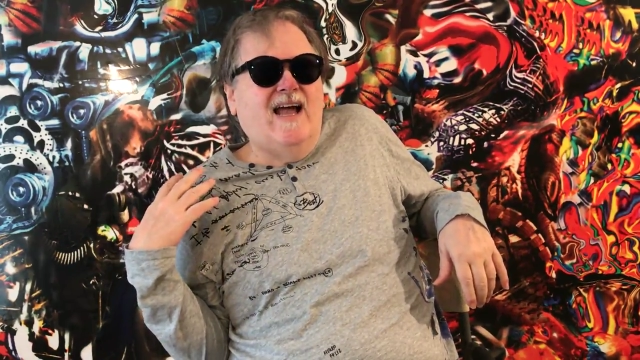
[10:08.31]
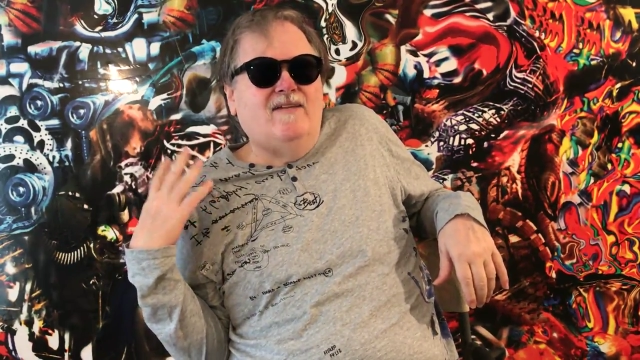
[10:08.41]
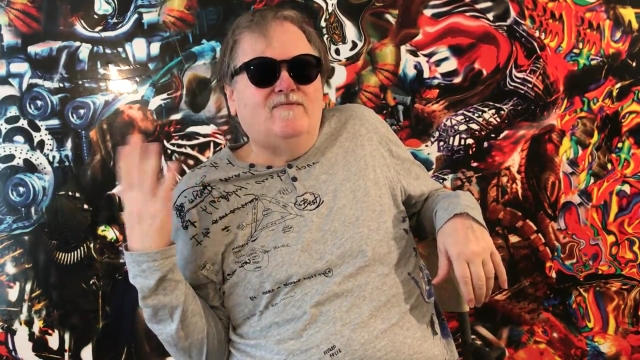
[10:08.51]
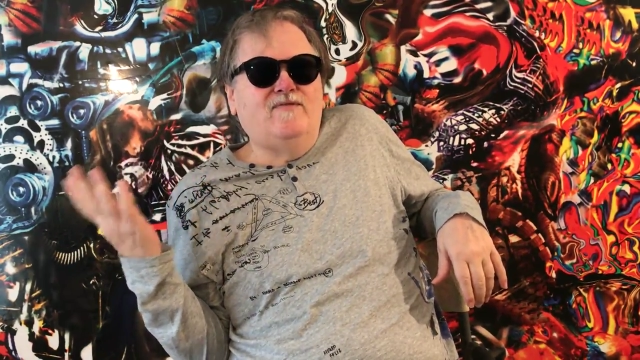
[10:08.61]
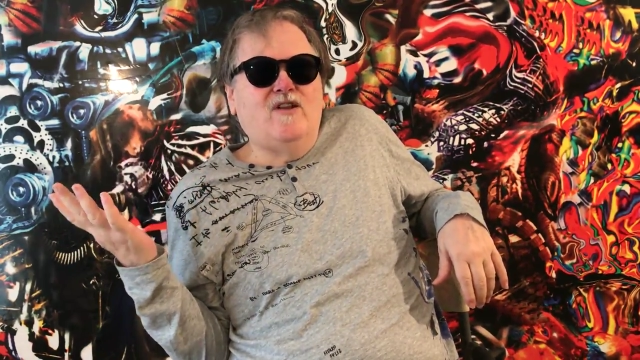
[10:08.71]

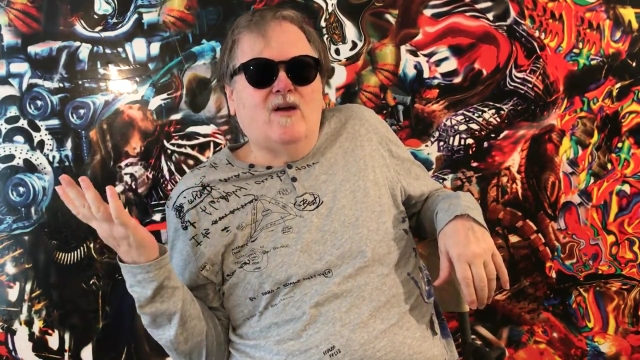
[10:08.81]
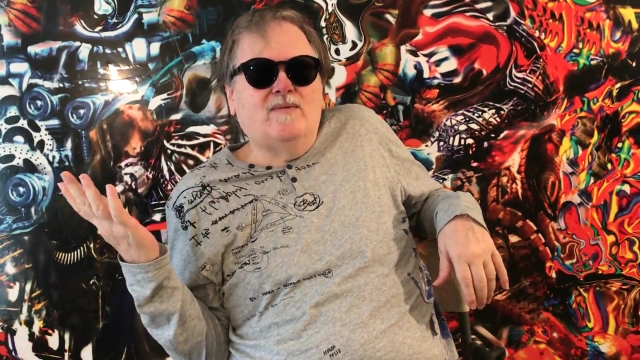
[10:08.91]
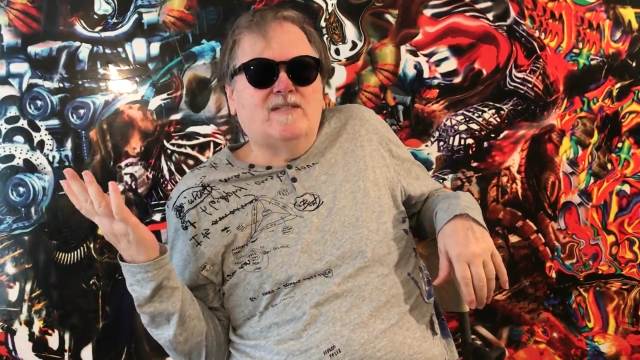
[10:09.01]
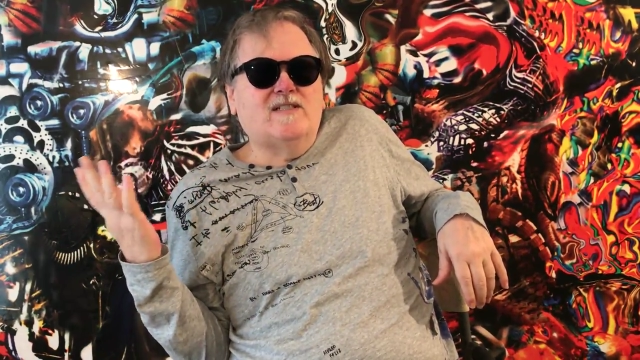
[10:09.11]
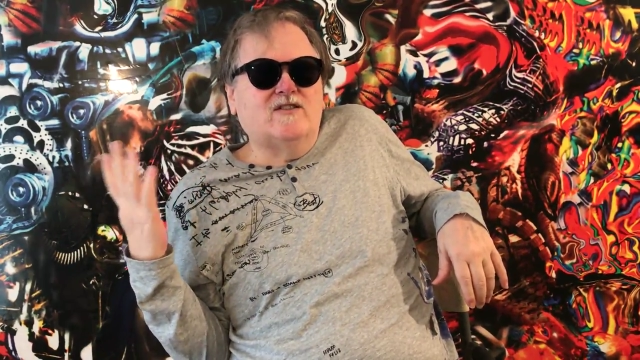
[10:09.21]
have
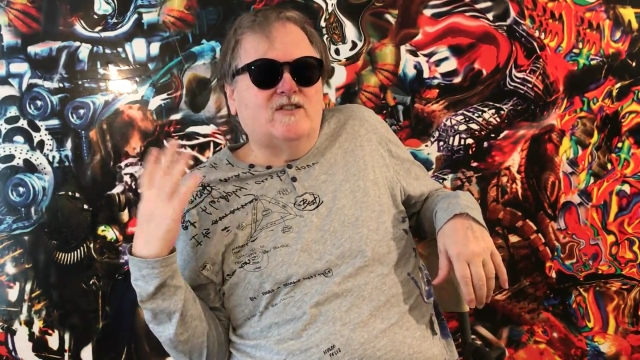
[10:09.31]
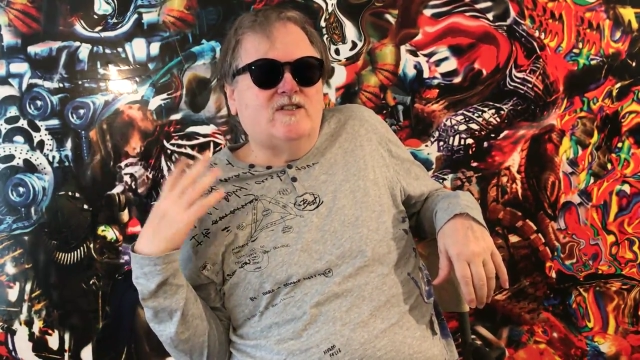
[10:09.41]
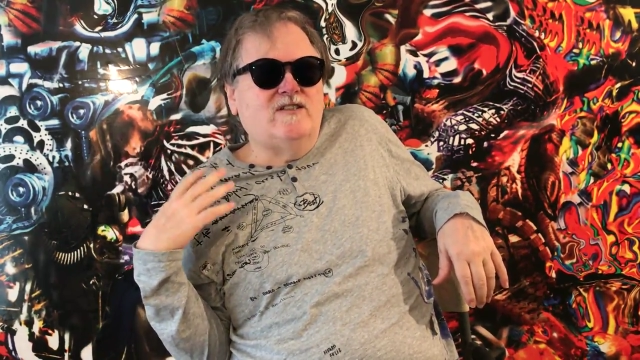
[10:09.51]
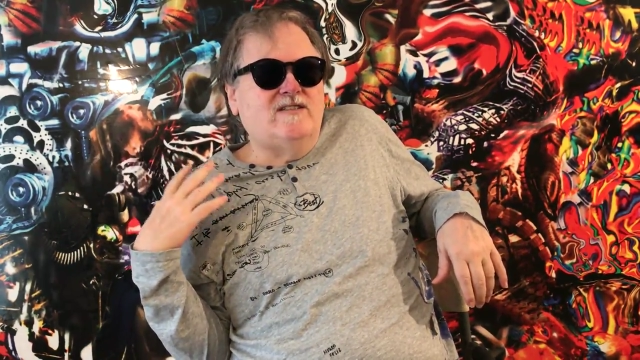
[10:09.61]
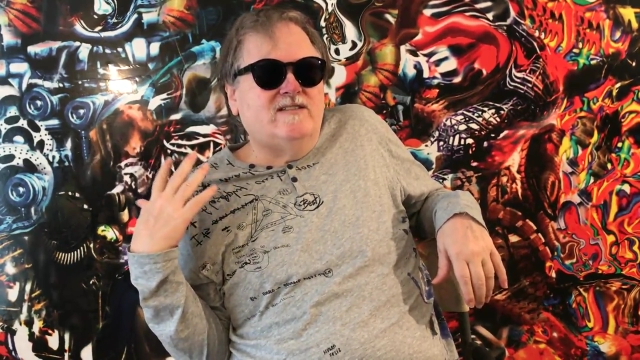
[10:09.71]

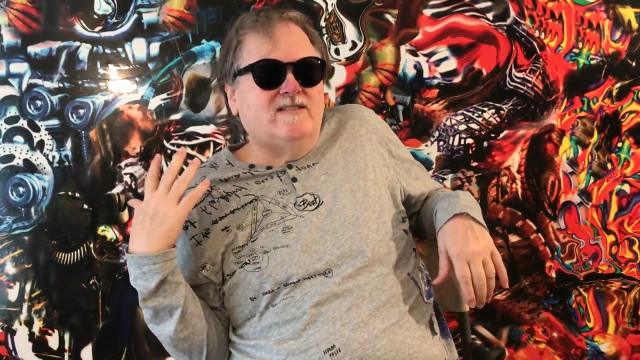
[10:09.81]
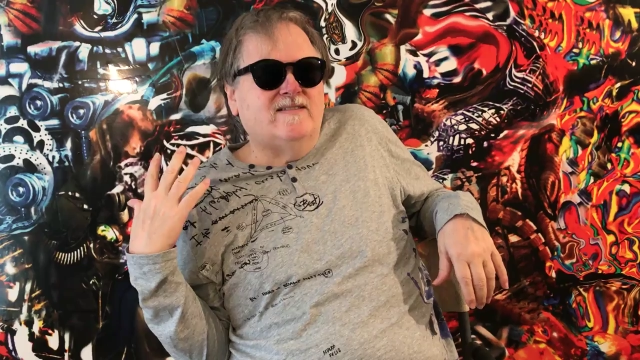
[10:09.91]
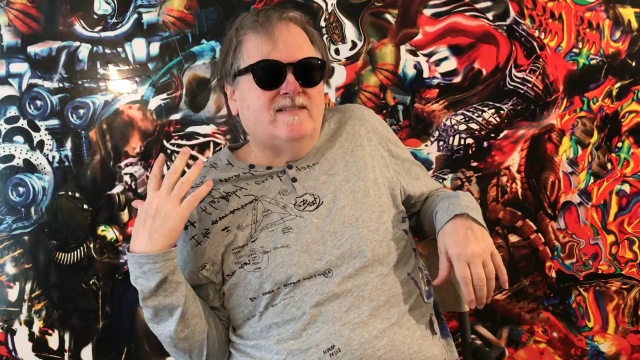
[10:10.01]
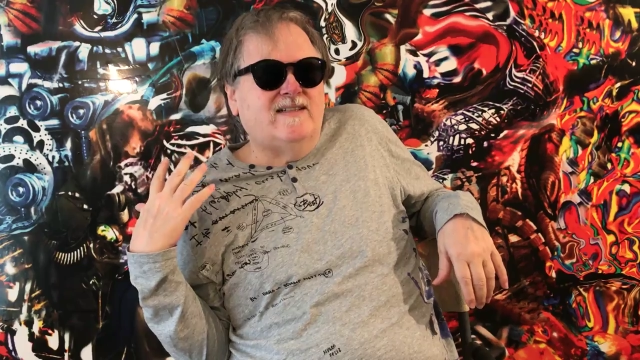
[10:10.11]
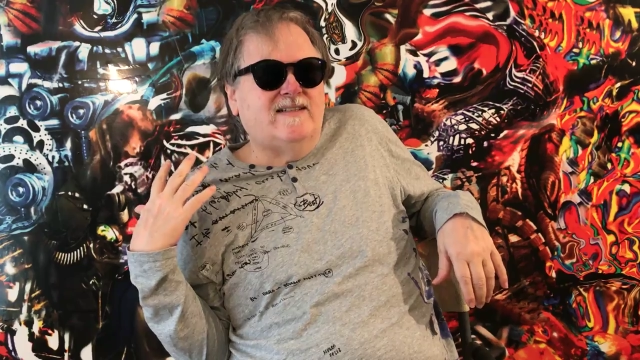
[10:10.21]

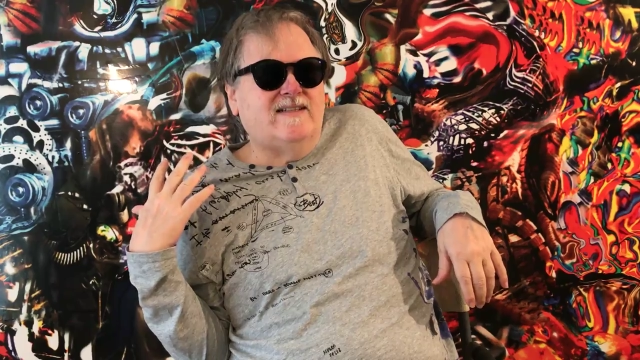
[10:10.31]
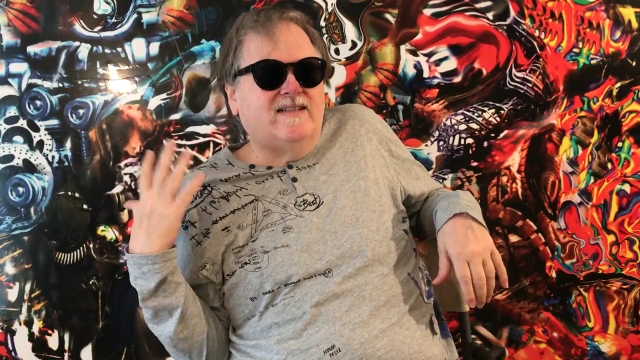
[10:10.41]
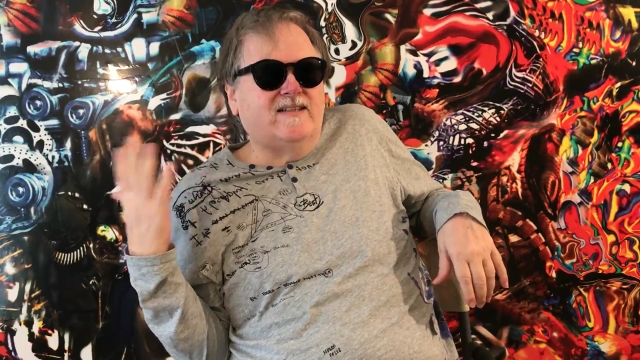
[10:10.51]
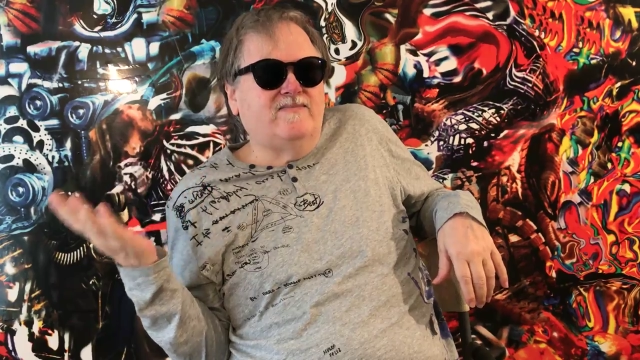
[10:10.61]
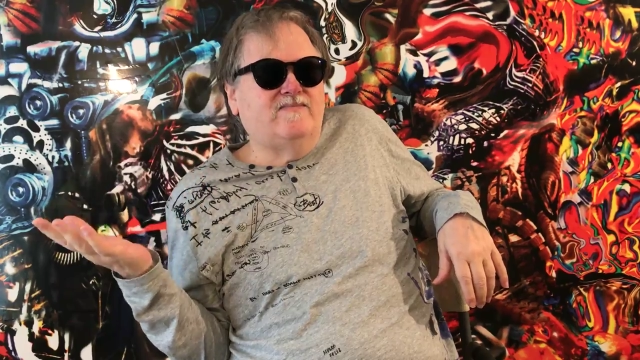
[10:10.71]
liposuction, and they